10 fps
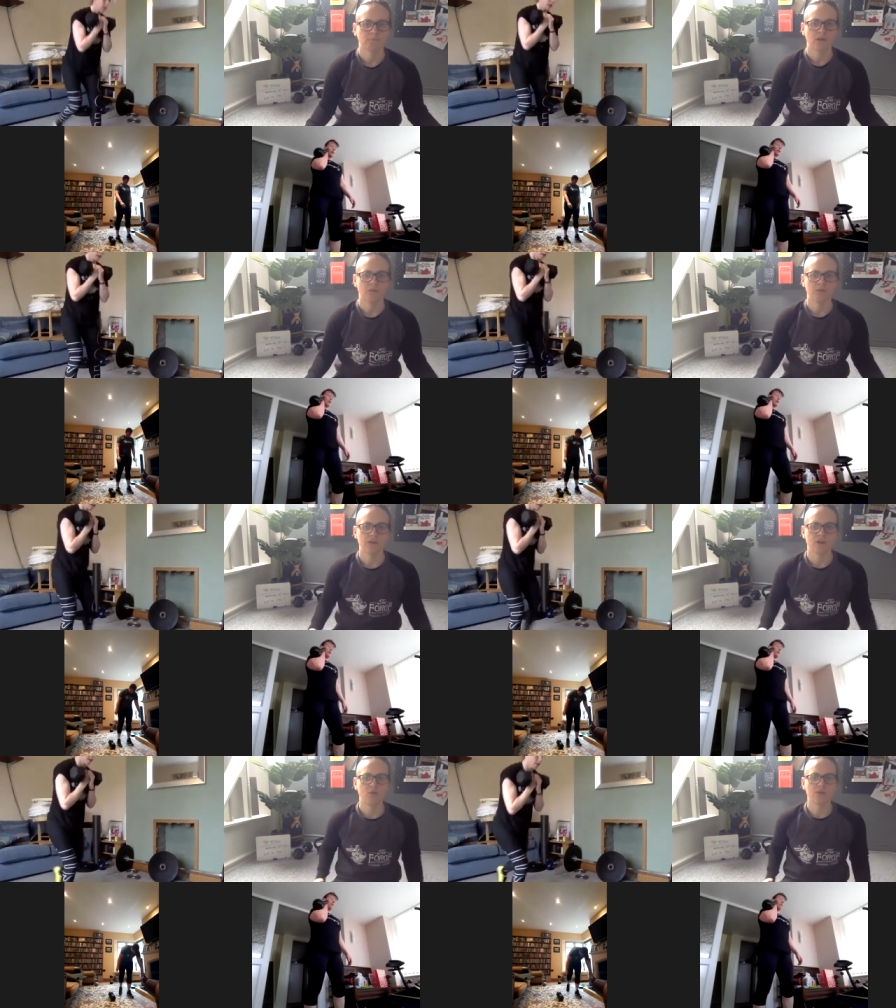And we
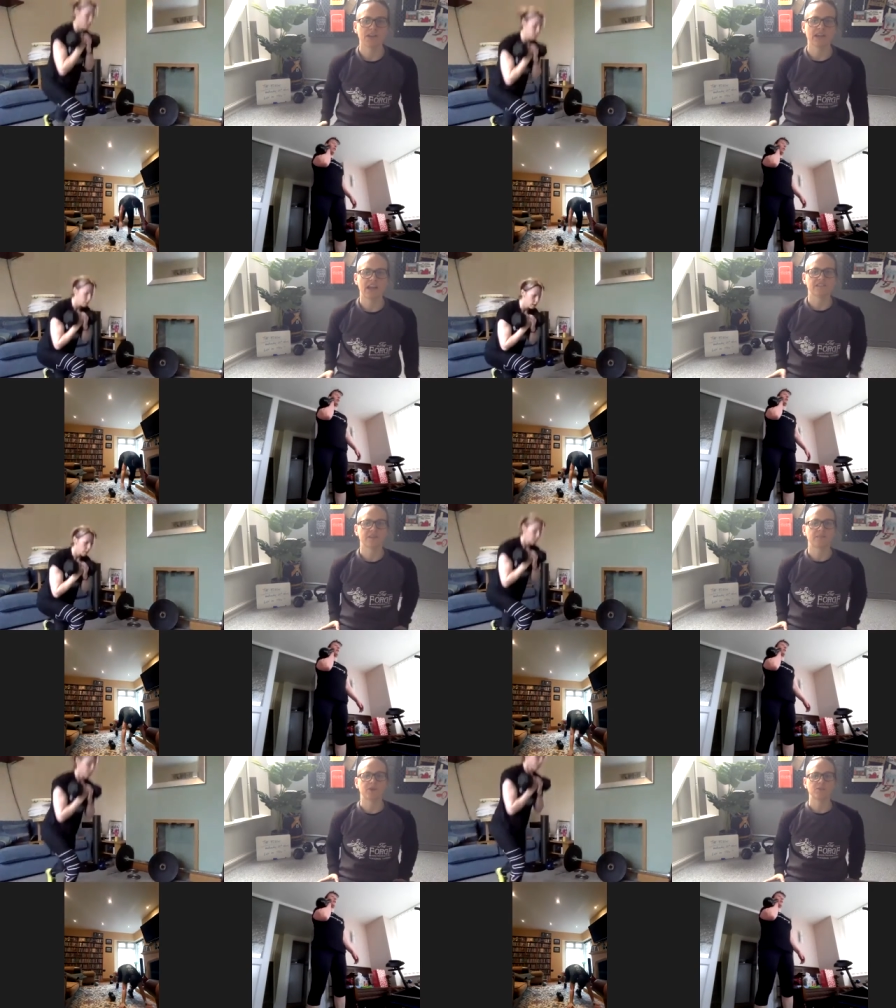know when you get into
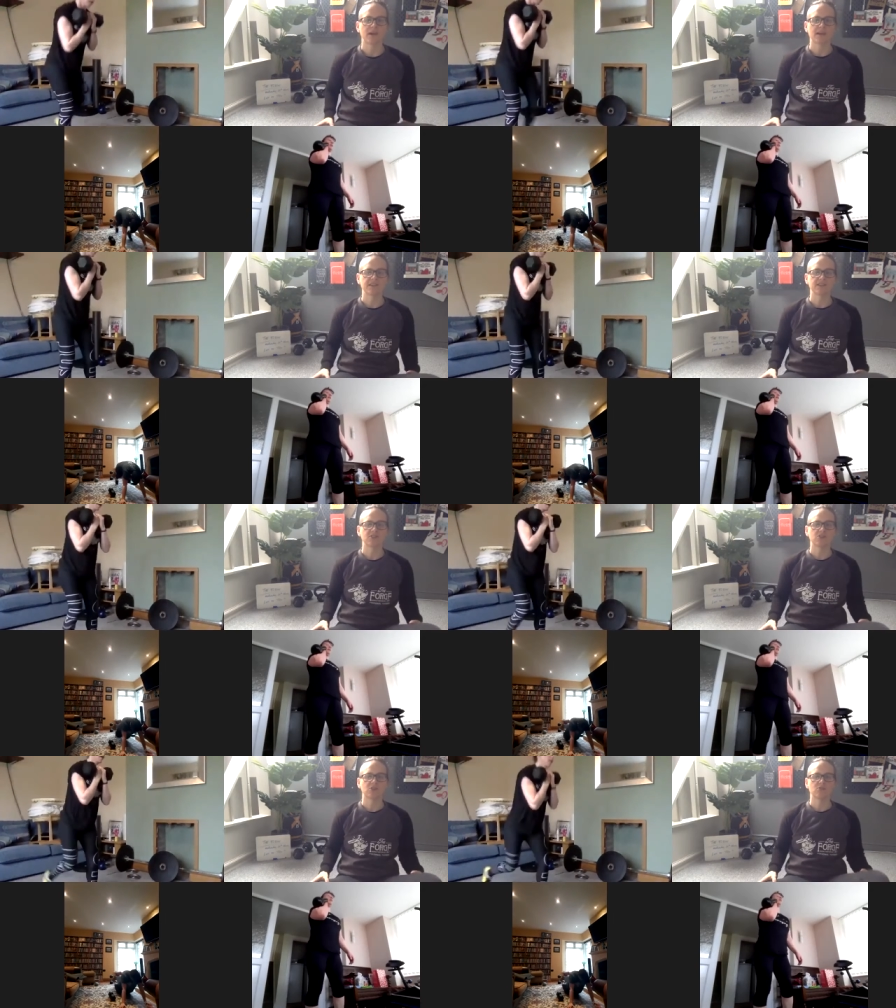the push presses, you
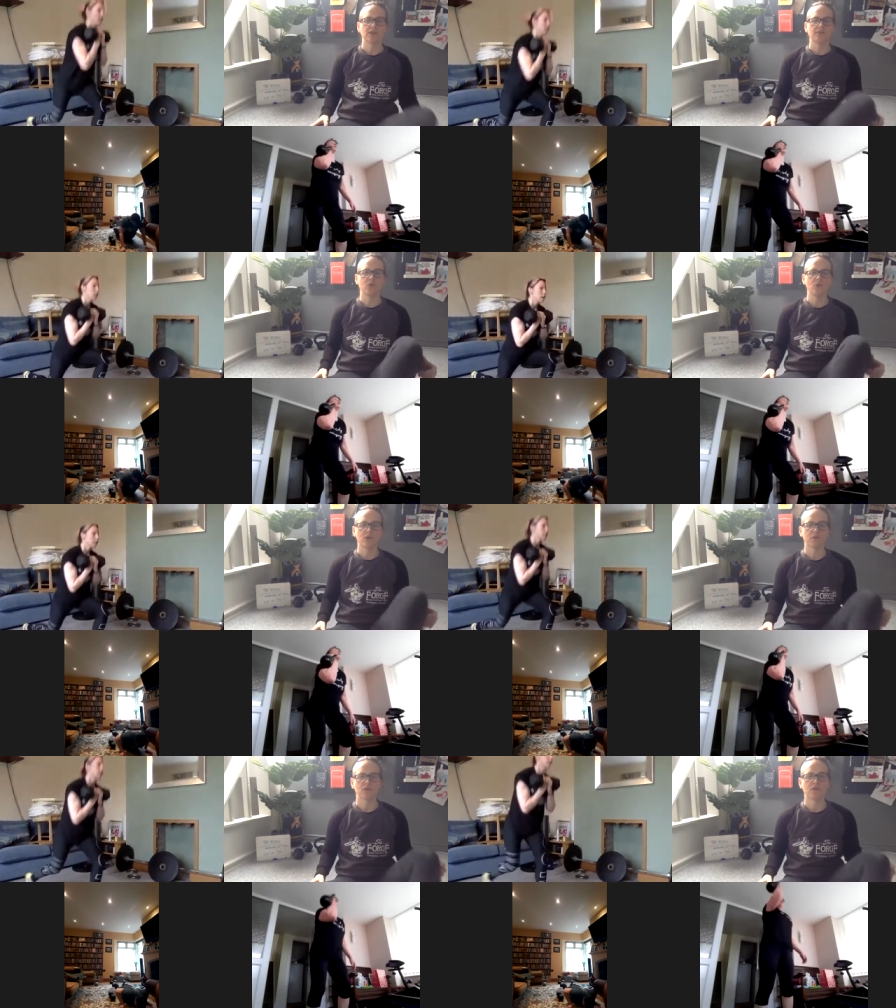can really
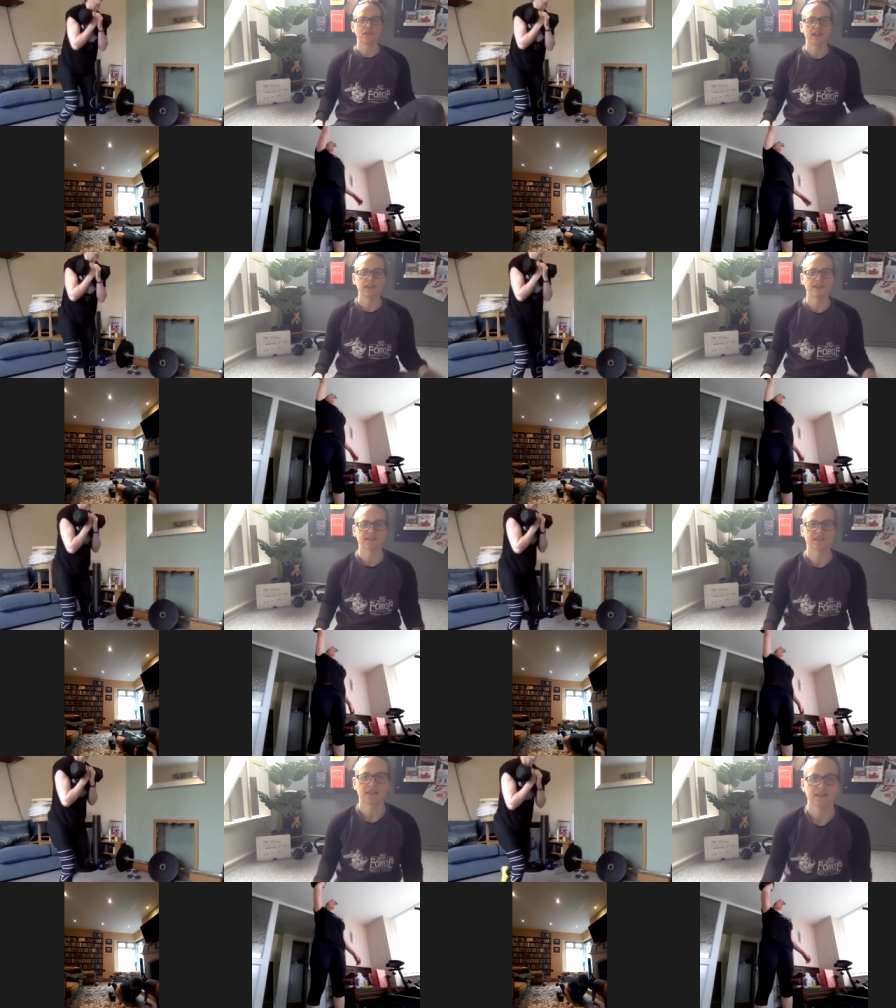motor through these.